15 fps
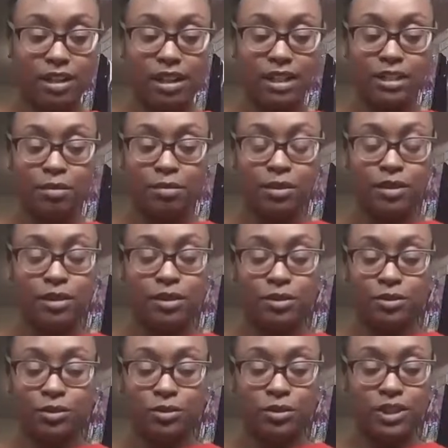And I like to put
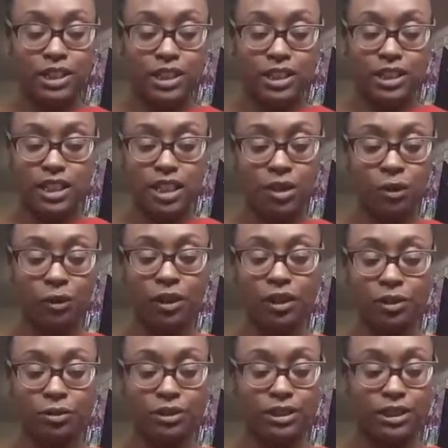2 just so the
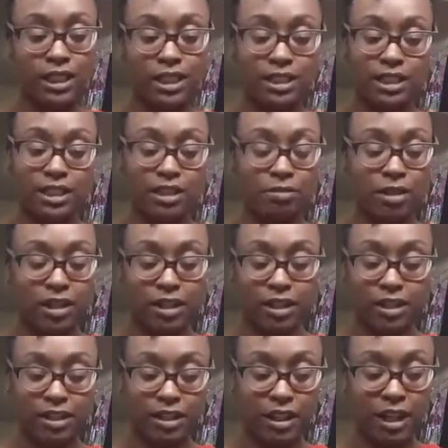glue does not touch my
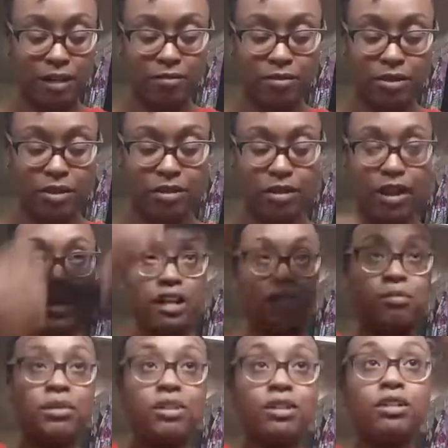hair. Like, I'm so
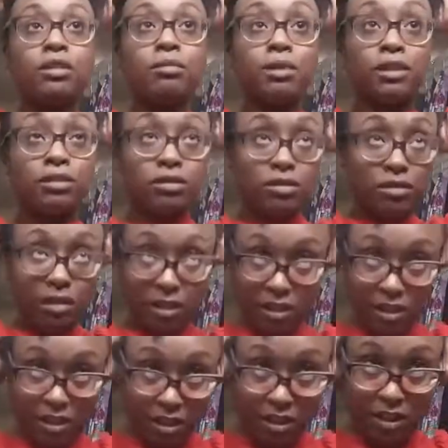adamant about
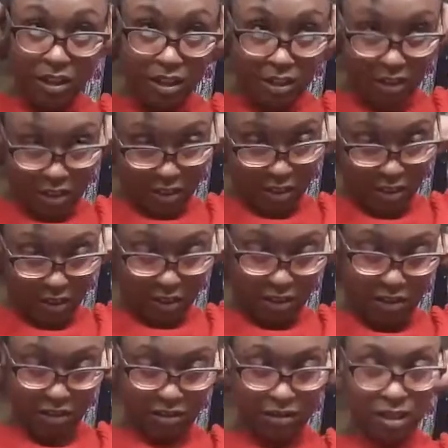this
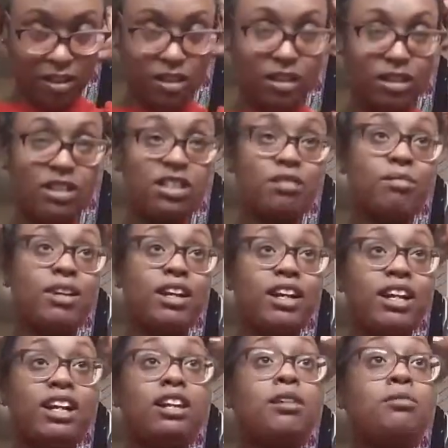glue not touching my
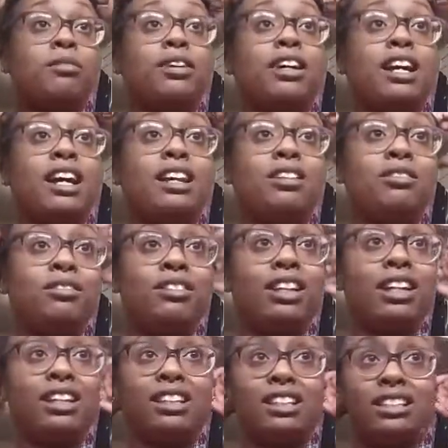hair, but I don't
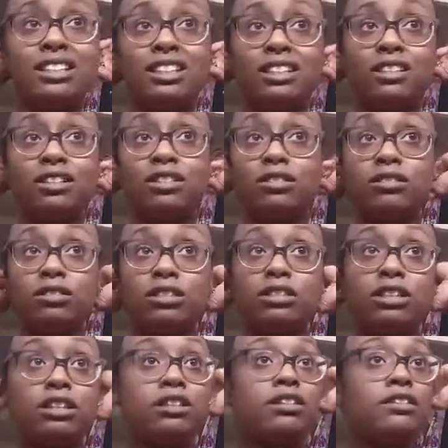like the silicone
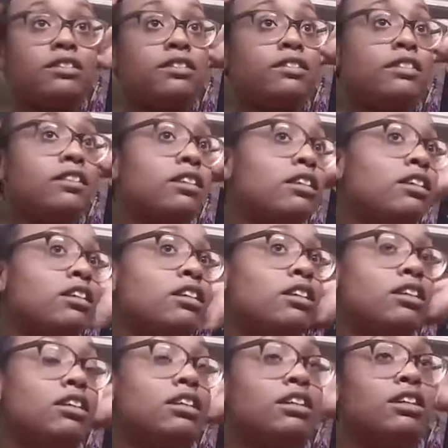stuff.
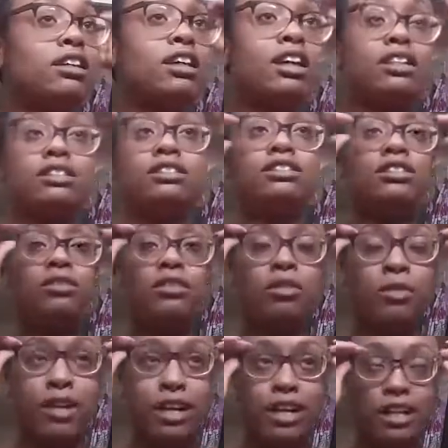I just don't know
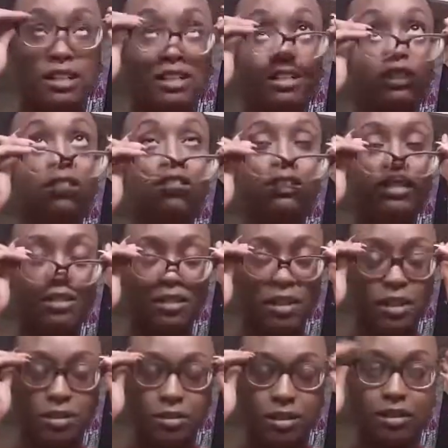why. I
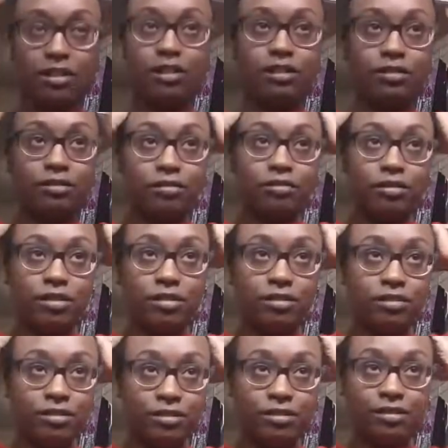don't like
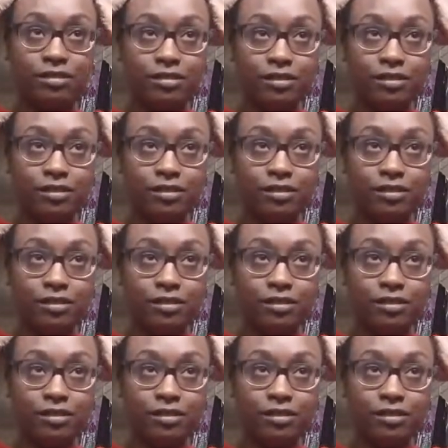it.